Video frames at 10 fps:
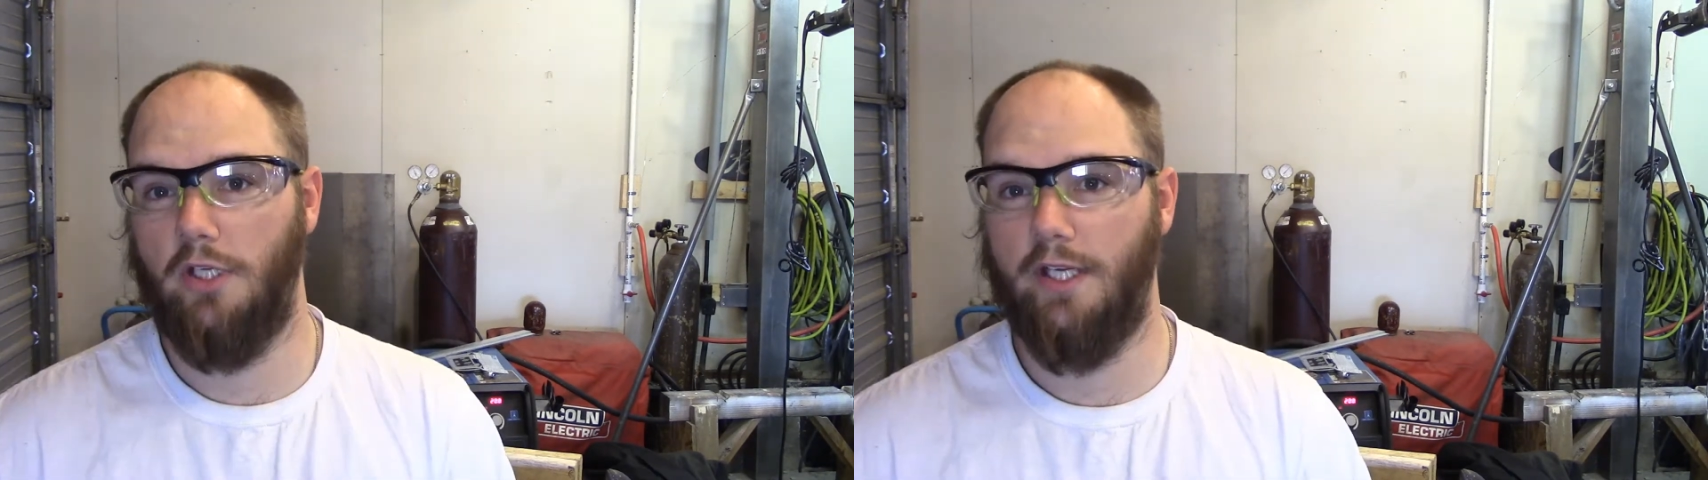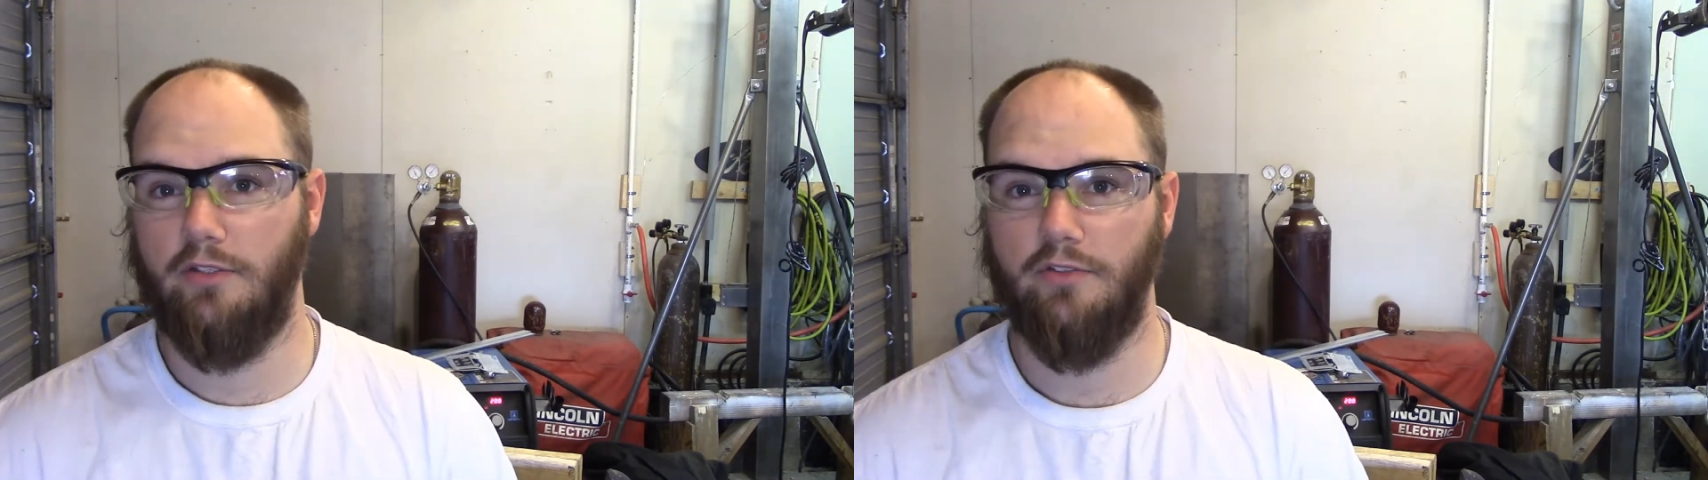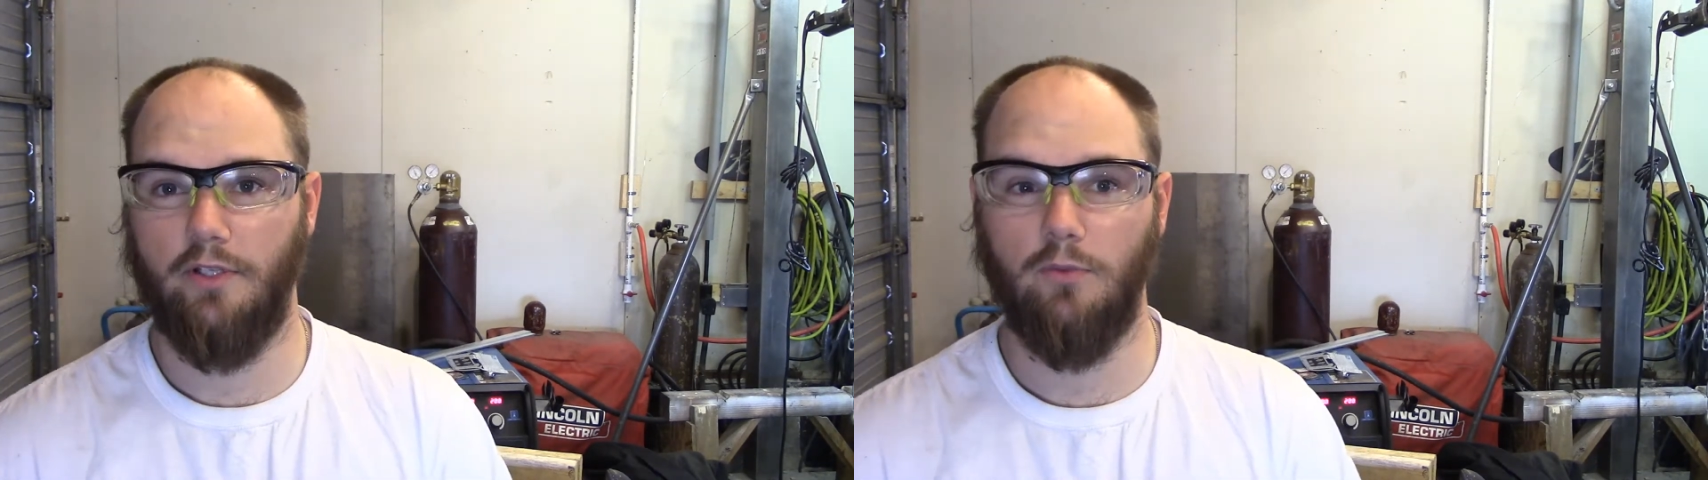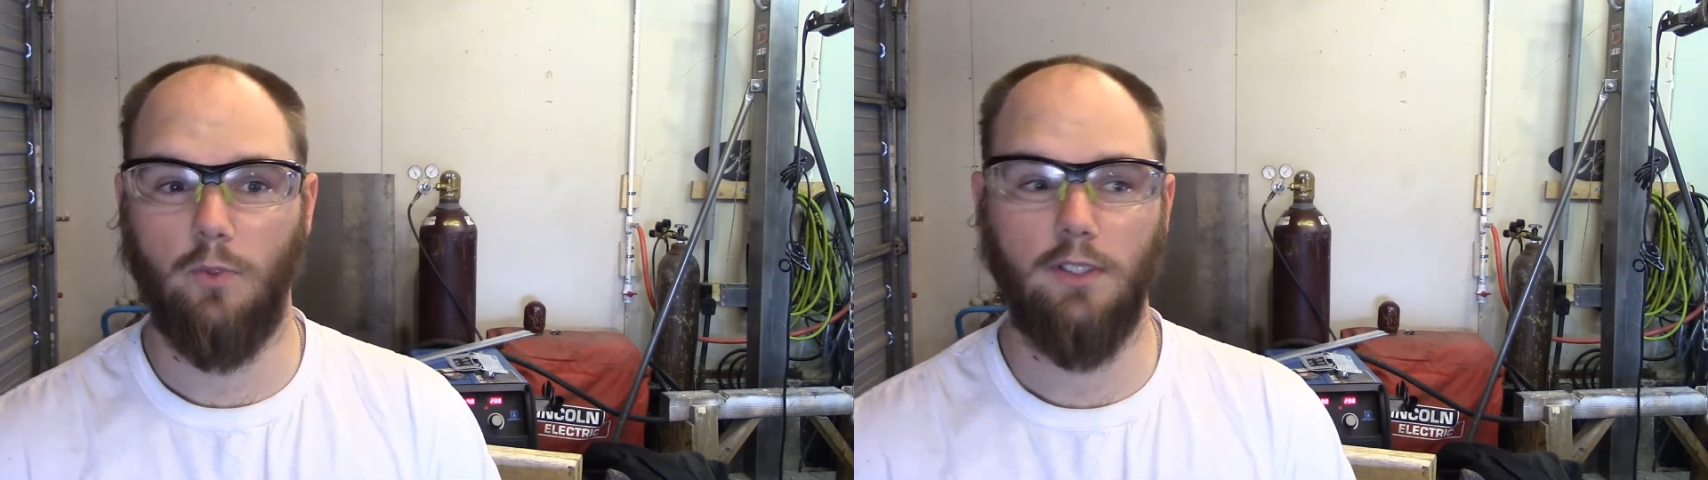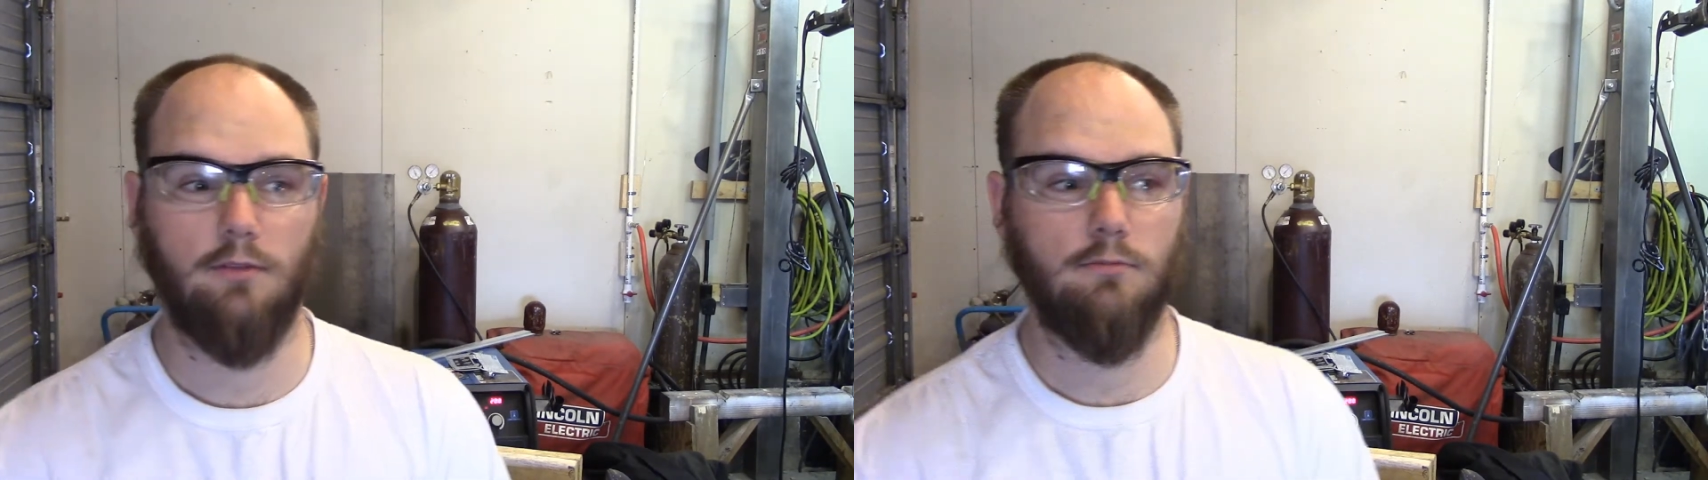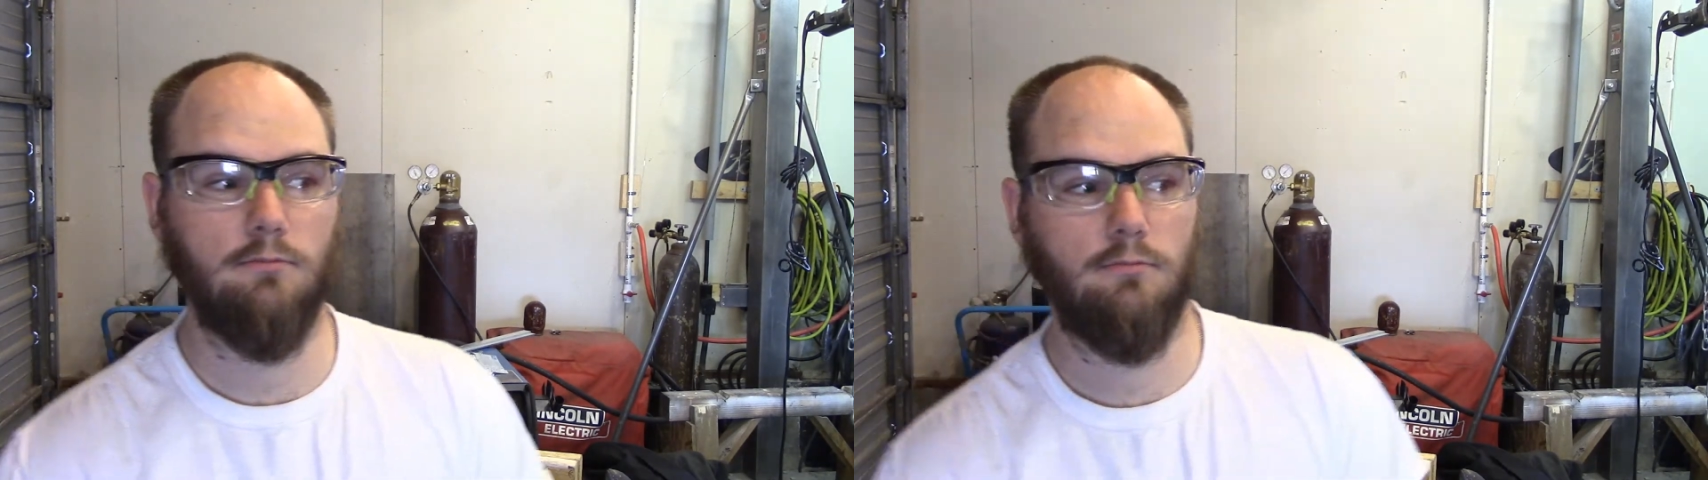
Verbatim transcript: hey, I just like to weld.